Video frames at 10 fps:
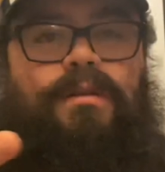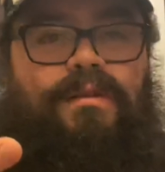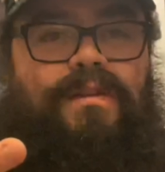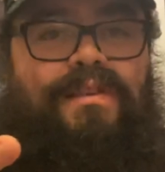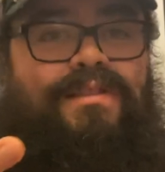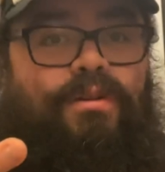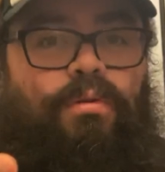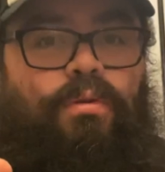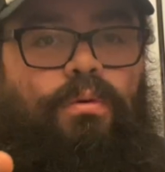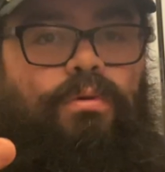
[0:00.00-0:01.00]
this
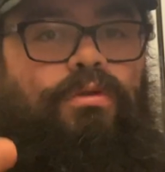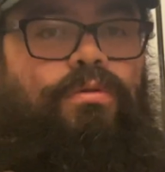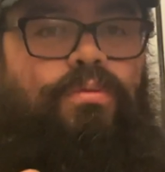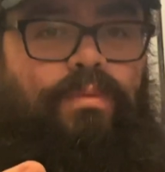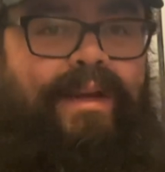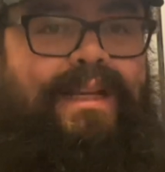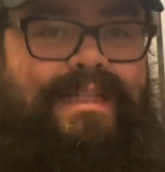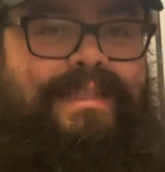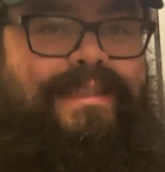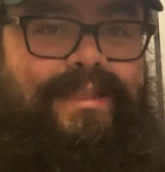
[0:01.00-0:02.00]
whole
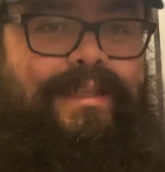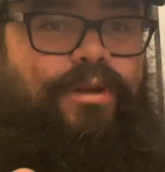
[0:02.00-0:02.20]
crazy